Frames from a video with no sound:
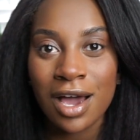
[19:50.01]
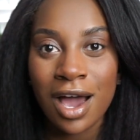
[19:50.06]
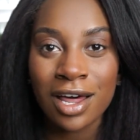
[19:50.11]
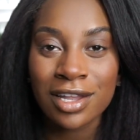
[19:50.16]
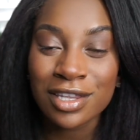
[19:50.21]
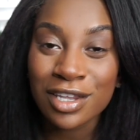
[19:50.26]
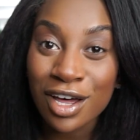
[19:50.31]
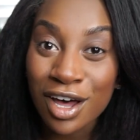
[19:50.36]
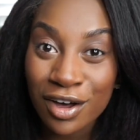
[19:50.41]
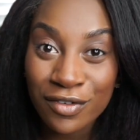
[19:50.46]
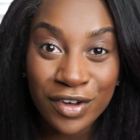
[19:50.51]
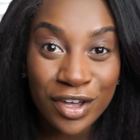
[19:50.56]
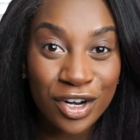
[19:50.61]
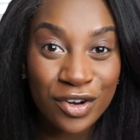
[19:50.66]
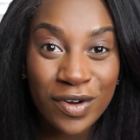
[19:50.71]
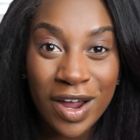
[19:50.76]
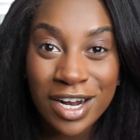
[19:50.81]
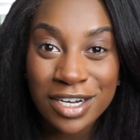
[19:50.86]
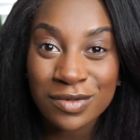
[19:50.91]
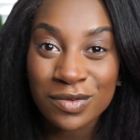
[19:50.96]
I love
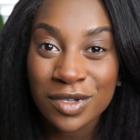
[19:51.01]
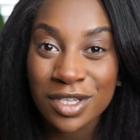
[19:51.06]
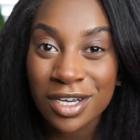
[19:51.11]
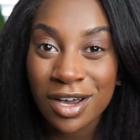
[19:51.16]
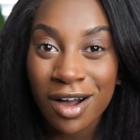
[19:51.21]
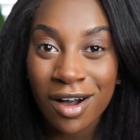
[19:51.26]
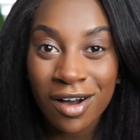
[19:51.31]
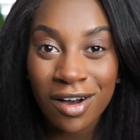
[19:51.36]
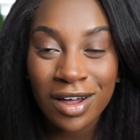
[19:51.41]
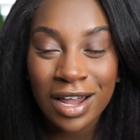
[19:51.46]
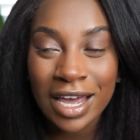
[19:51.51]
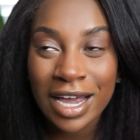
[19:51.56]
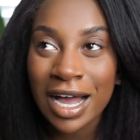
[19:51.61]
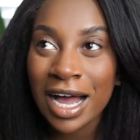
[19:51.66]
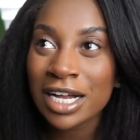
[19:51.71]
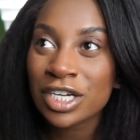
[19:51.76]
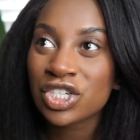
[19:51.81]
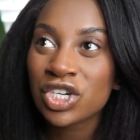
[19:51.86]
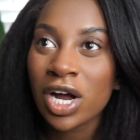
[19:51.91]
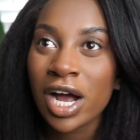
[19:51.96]
interacting with y'all. Like,
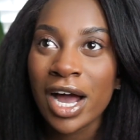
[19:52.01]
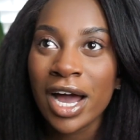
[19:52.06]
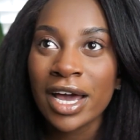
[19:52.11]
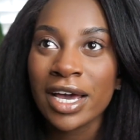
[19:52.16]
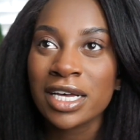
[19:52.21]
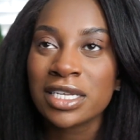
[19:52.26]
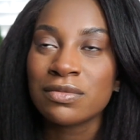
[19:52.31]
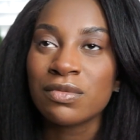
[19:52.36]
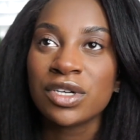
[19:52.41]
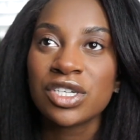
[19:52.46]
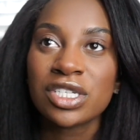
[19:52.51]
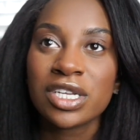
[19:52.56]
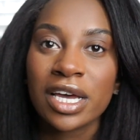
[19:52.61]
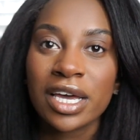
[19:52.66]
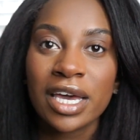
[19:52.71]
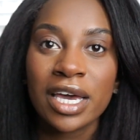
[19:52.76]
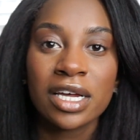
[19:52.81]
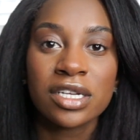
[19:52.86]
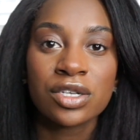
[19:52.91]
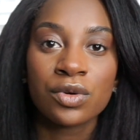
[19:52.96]
I try as much as I
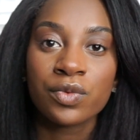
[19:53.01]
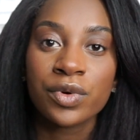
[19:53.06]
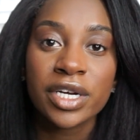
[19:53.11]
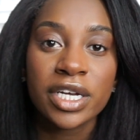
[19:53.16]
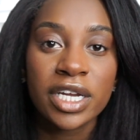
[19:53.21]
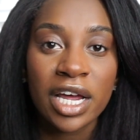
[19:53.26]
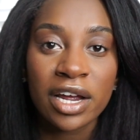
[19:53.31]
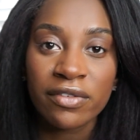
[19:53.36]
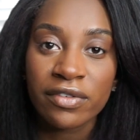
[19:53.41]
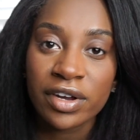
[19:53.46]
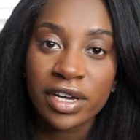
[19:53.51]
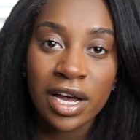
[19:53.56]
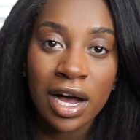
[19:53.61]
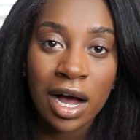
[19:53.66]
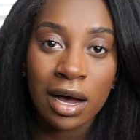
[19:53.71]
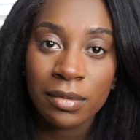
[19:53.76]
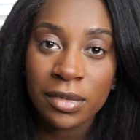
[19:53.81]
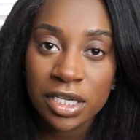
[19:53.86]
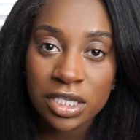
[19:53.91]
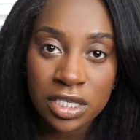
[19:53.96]
can to read every
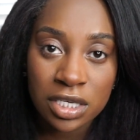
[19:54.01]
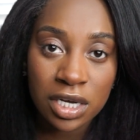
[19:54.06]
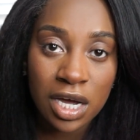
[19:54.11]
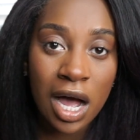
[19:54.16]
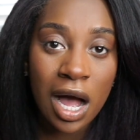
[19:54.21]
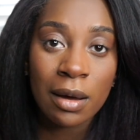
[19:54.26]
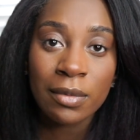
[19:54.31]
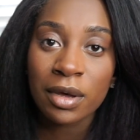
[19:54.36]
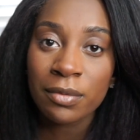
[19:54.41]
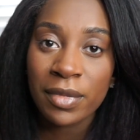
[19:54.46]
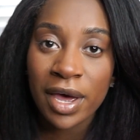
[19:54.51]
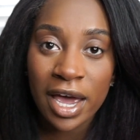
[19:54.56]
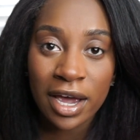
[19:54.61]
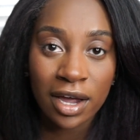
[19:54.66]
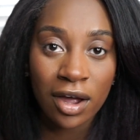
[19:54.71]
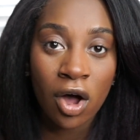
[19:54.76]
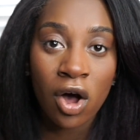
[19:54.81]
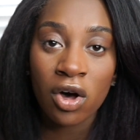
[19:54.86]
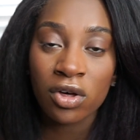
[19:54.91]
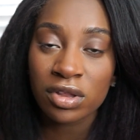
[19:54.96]
comment, to comment back
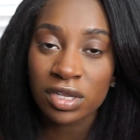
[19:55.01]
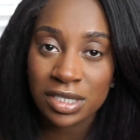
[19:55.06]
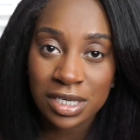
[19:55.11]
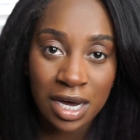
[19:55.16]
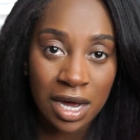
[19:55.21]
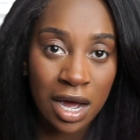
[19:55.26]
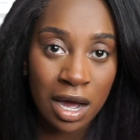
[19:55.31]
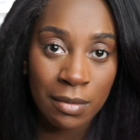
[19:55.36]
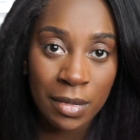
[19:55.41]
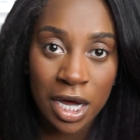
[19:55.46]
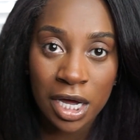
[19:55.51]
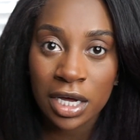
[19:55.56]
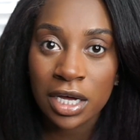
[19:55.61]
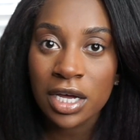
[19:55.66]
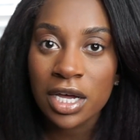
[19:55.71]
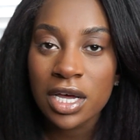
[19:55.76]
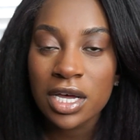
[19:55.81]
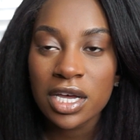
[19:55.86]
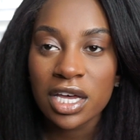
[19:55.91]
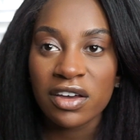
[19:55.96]
all the time. I
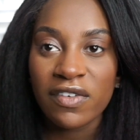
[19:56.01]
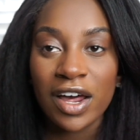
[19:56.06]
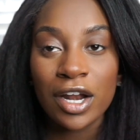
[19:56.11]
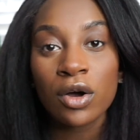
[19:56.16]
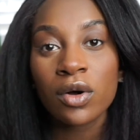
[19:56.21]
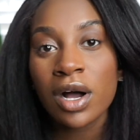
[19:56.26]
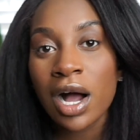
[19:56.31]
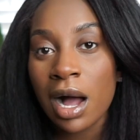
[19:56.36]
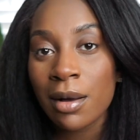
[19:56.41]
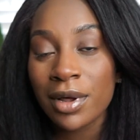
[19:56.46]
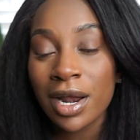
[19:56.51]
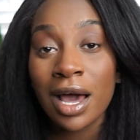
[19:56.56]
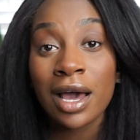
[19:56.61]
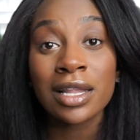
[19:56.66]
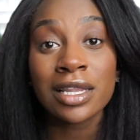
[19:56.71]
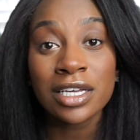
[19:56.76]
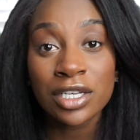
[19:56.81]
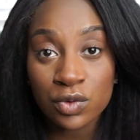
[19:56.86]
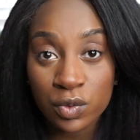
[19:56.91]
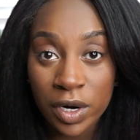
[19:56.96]
If I don't comment, I at
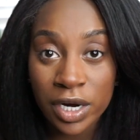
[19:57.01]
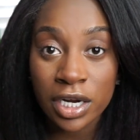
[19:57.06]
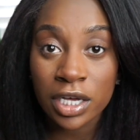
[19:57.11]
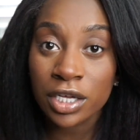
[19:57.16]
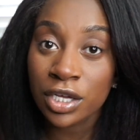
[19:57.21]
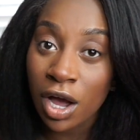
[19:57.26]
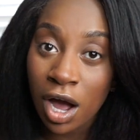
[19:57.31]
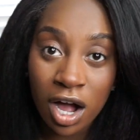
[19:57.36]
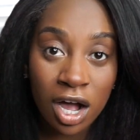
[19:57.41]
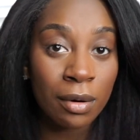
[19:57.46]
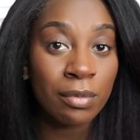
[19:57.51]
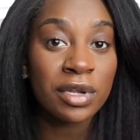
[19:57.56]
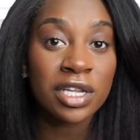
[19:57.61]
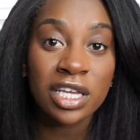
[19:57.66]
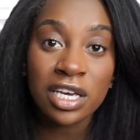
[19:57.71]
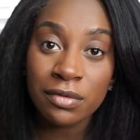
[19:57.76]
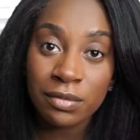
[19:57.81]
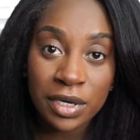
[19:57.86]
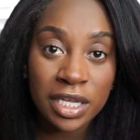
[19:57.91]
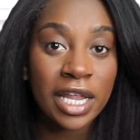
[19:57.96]
least read it. Y'all can
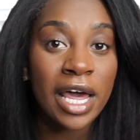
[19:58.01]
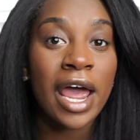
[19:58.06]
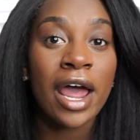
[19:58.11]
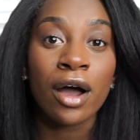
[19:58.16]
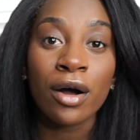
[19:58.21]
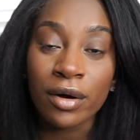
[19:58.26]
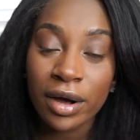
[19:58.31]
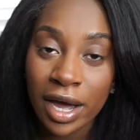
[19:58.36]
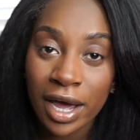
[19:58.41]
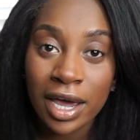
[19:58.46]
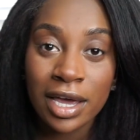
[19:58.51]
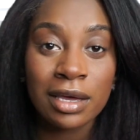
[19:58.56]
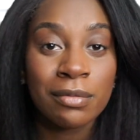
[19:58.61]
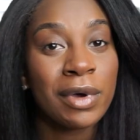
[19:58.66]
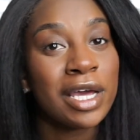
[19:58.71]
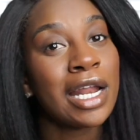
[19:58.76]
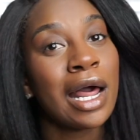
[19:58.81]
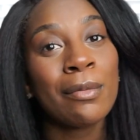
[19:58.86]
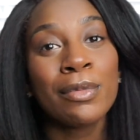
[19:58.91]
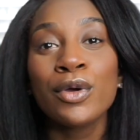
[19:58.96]
believe me that, okay? It may
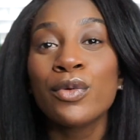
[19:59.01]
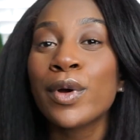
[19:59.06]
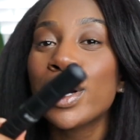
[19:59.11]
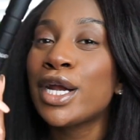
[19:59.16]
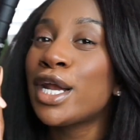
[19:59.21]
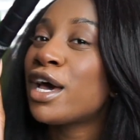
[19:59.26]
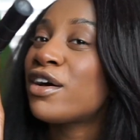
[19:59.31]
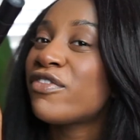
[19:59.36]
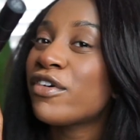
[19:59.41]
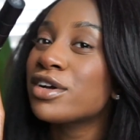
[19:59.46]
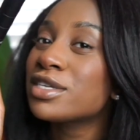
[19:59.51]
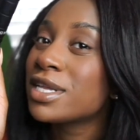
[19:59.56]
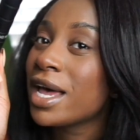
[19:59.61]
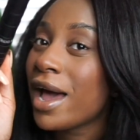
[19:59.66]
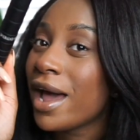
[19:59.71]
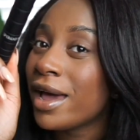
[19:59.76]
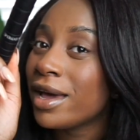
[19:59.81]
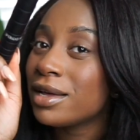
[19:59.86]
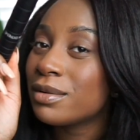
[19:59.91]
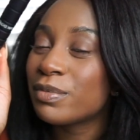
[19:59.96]
not be read that first
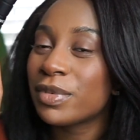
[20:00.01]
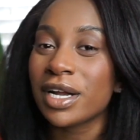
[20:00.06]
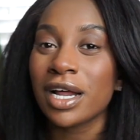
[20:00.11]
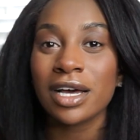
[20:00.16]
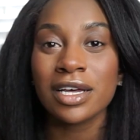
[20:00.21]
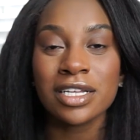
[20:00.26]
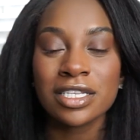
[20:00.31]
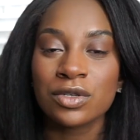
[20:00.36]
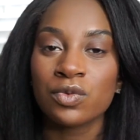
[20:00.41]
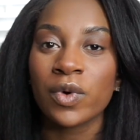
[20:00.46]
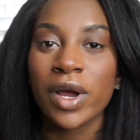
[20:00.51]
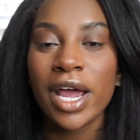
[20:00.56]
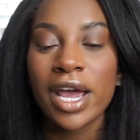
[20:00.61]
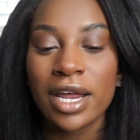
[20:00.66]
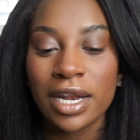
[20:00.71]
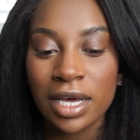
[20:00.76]
day, but it's read.